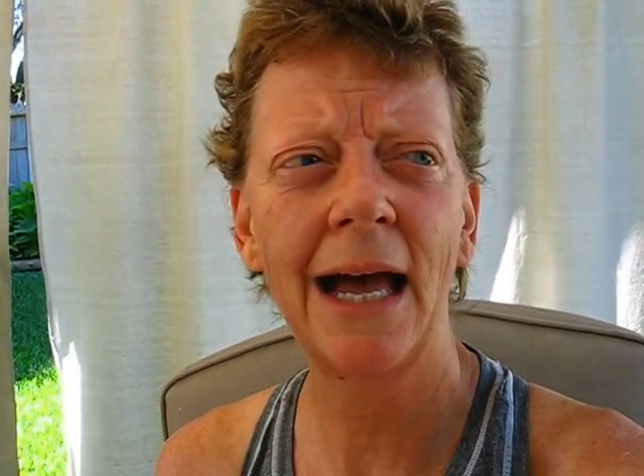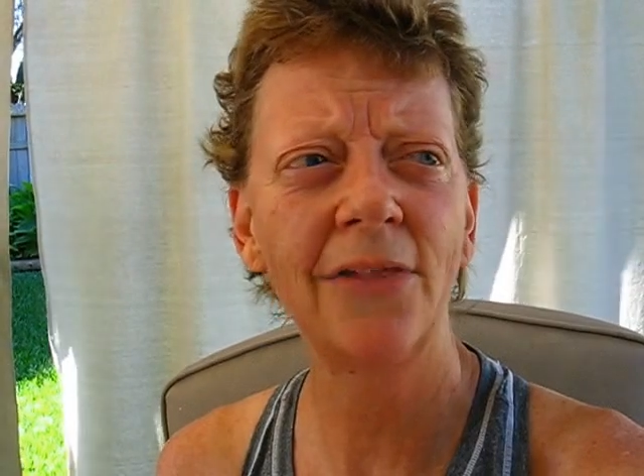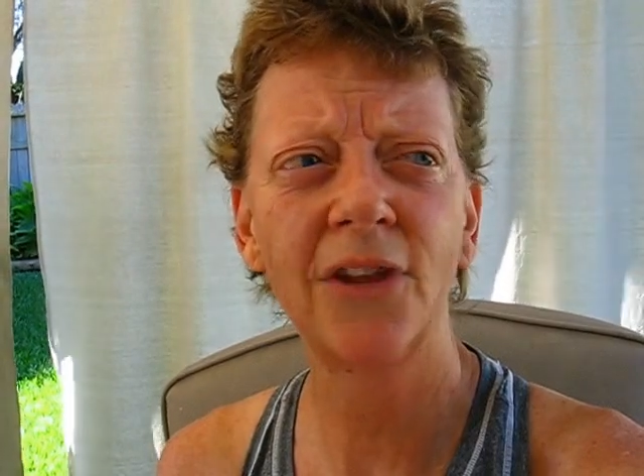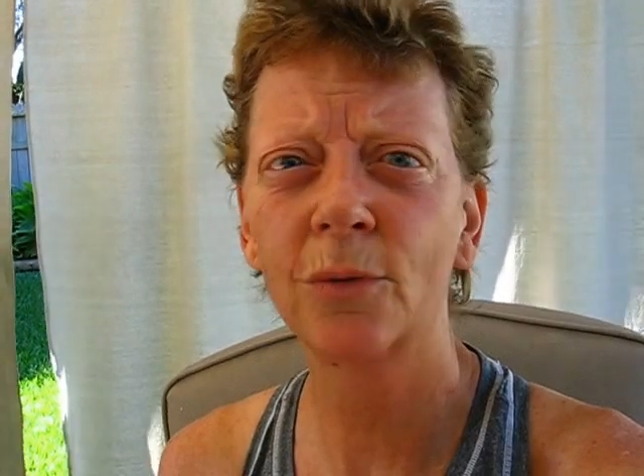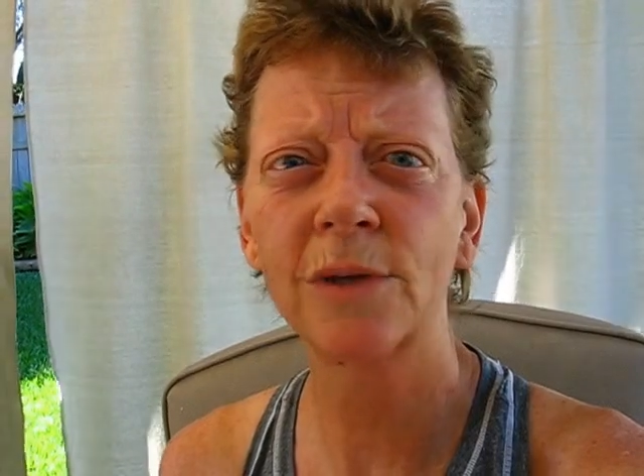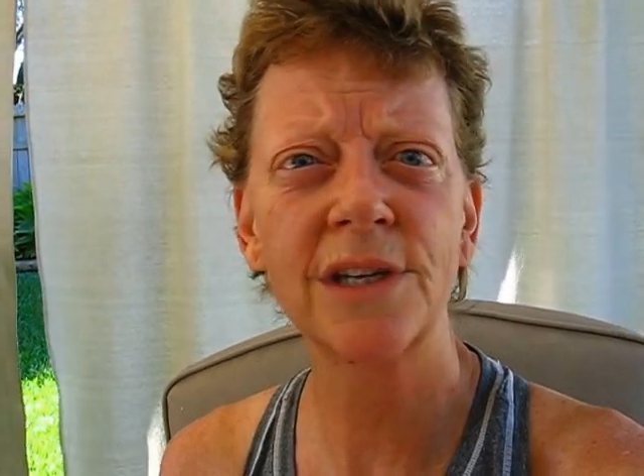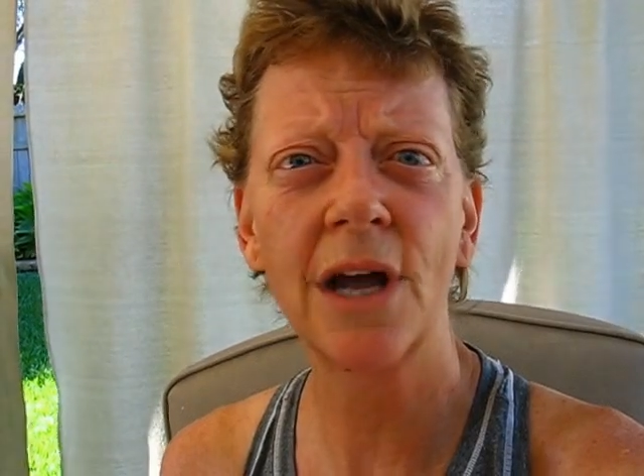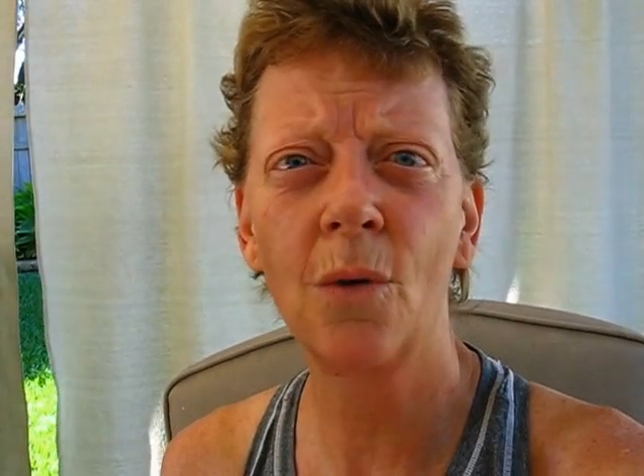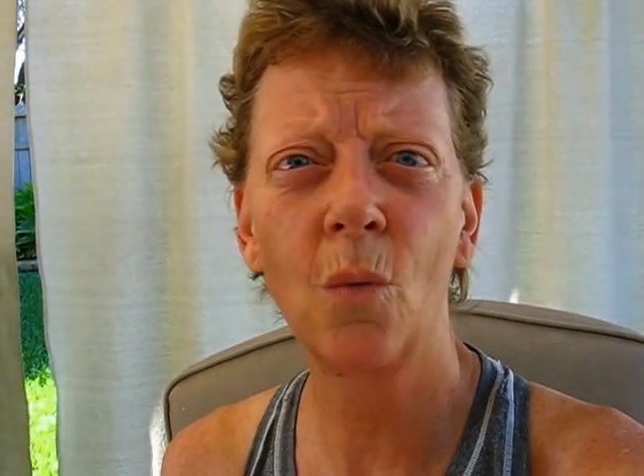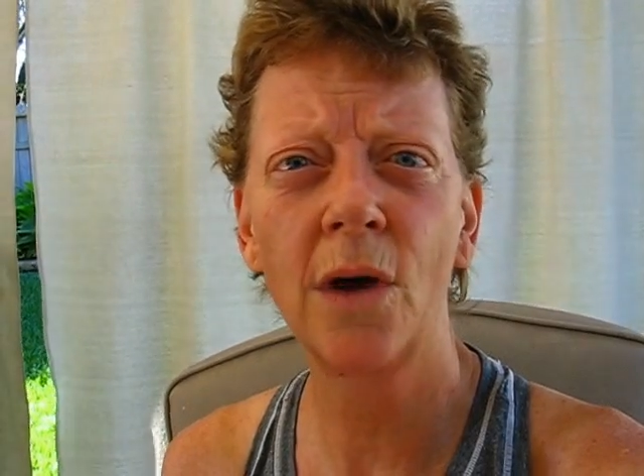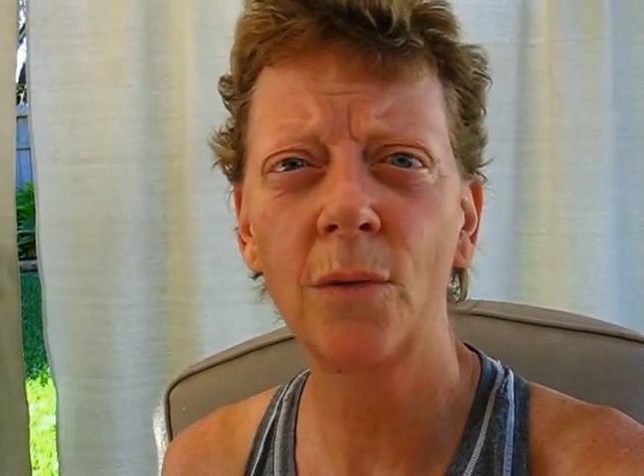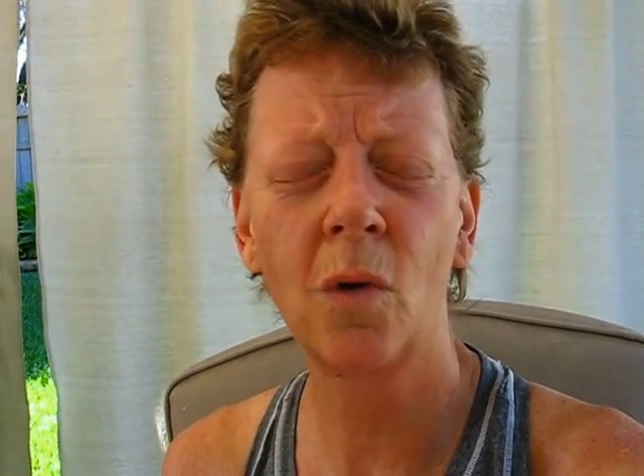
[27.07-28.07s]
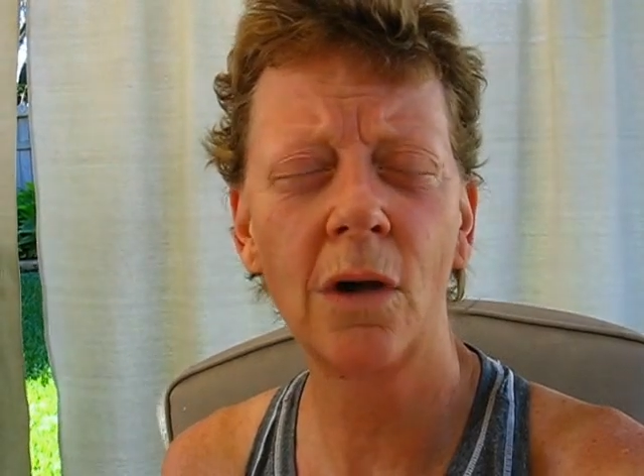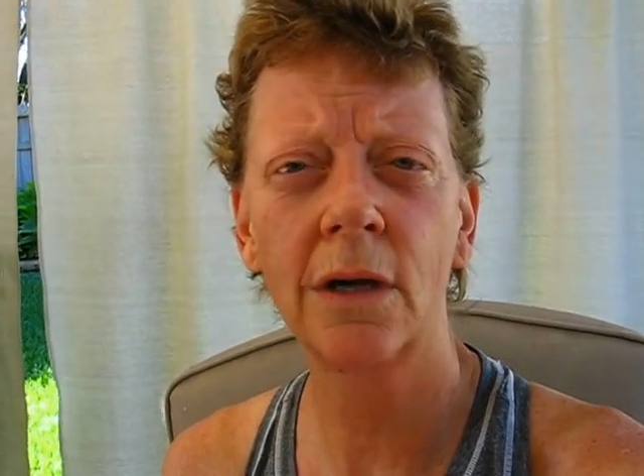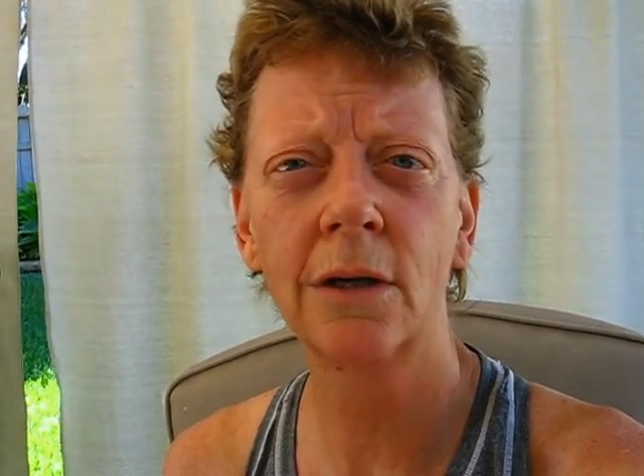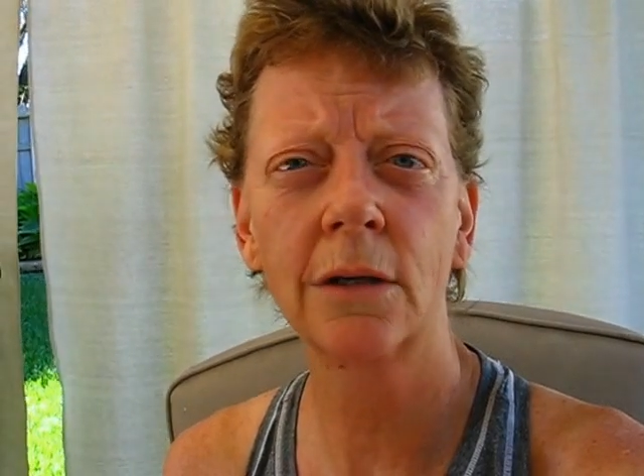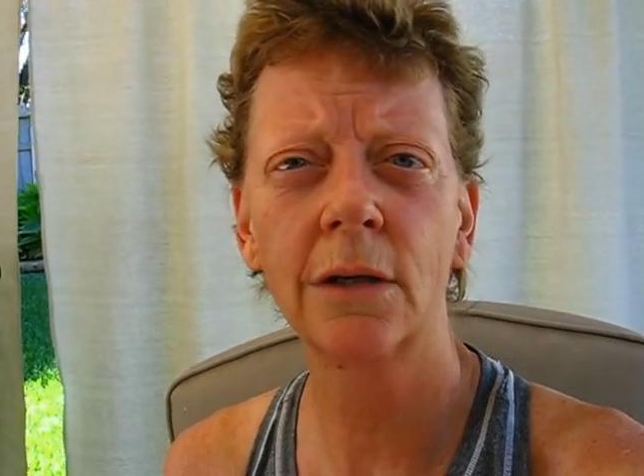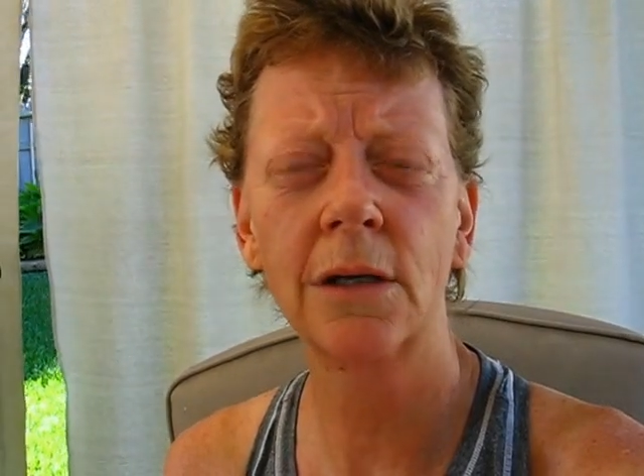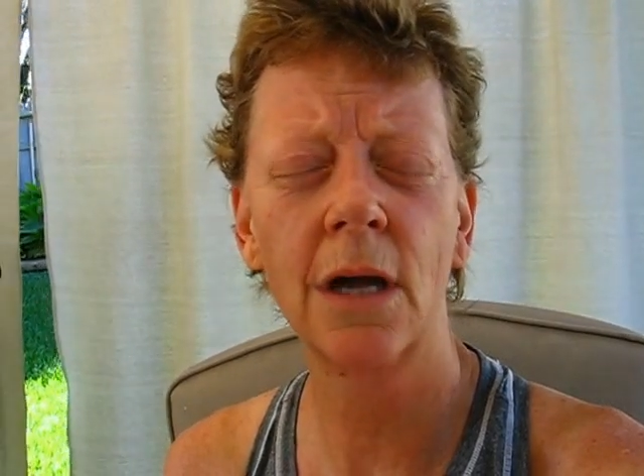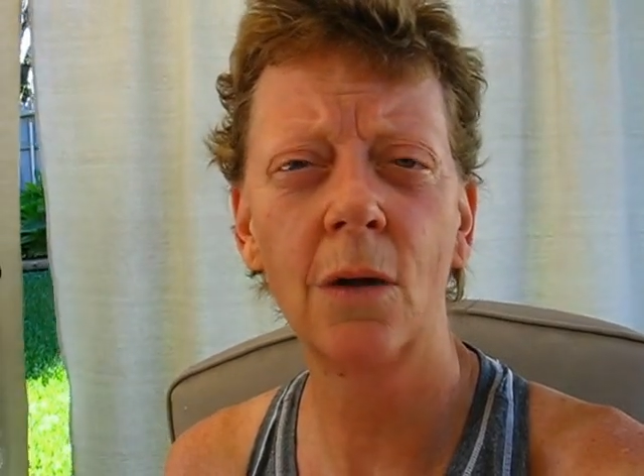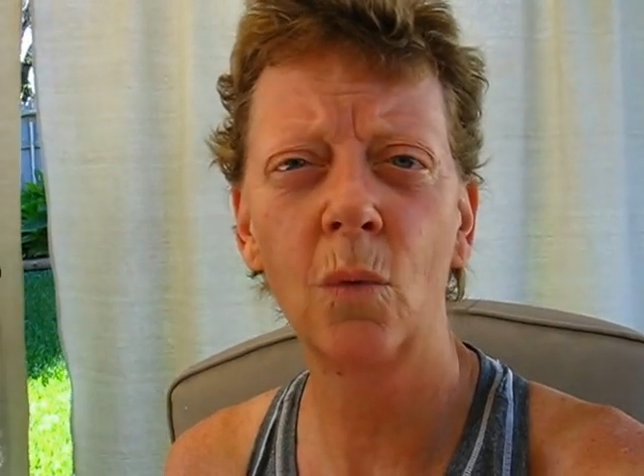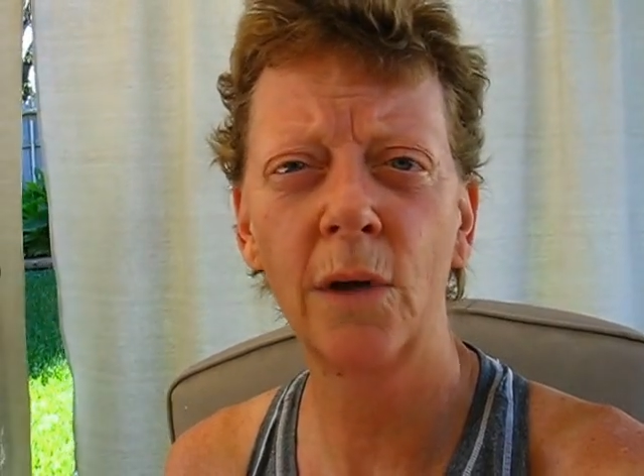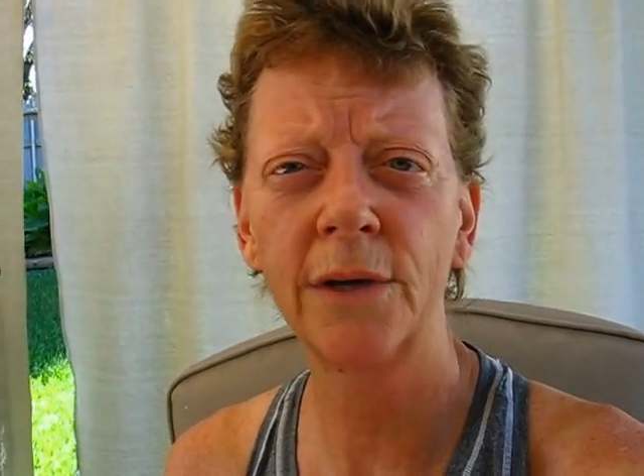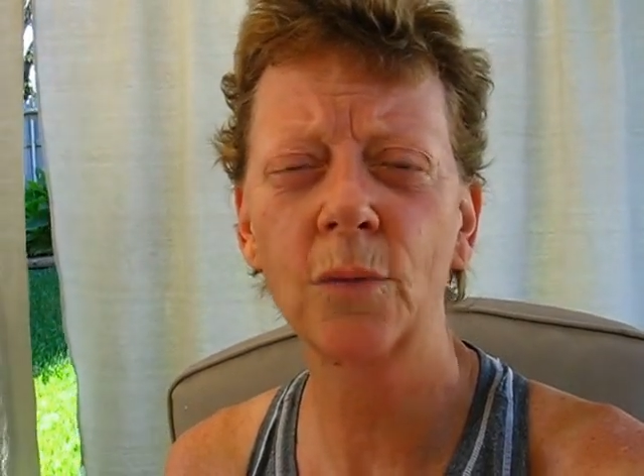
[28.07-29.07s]
there was not one walker,
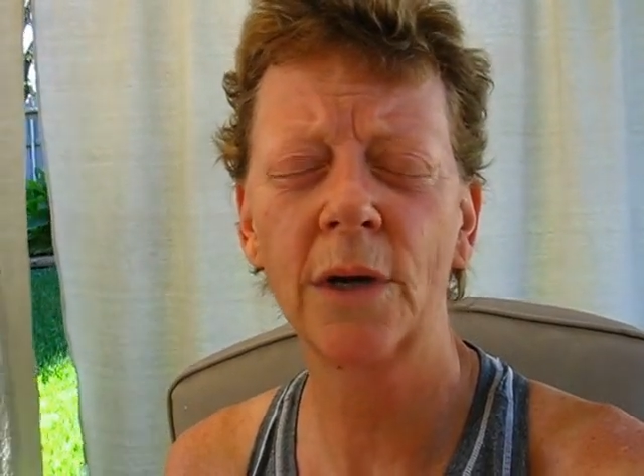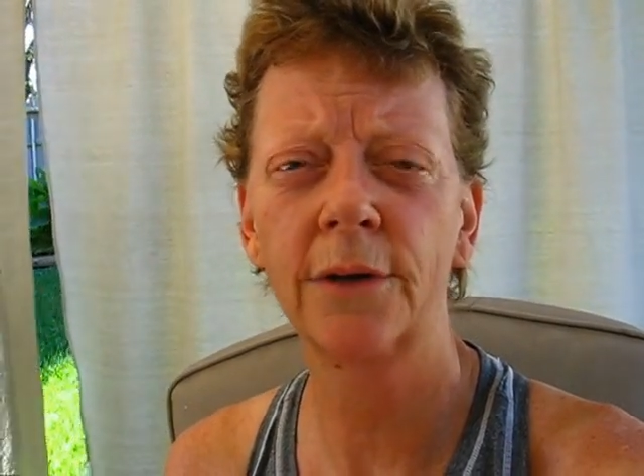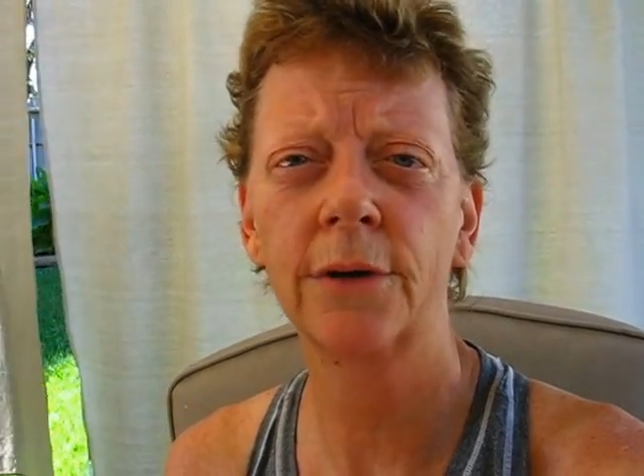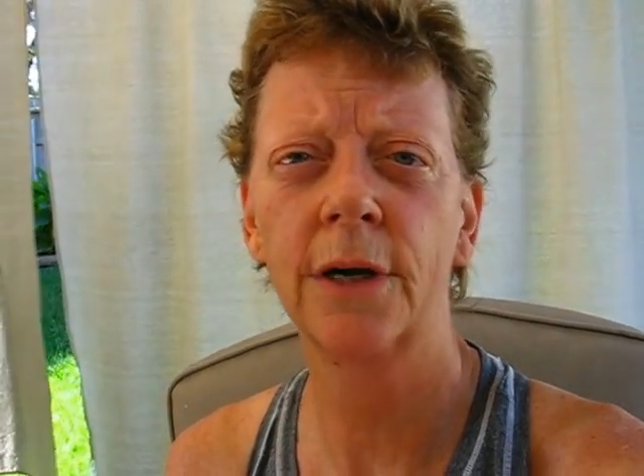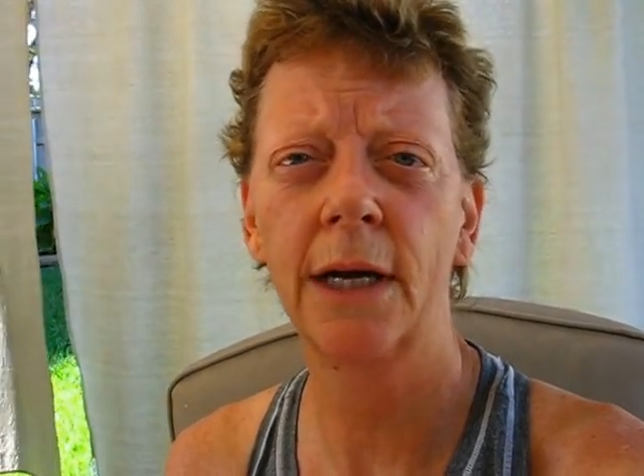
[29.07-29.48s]
not one runner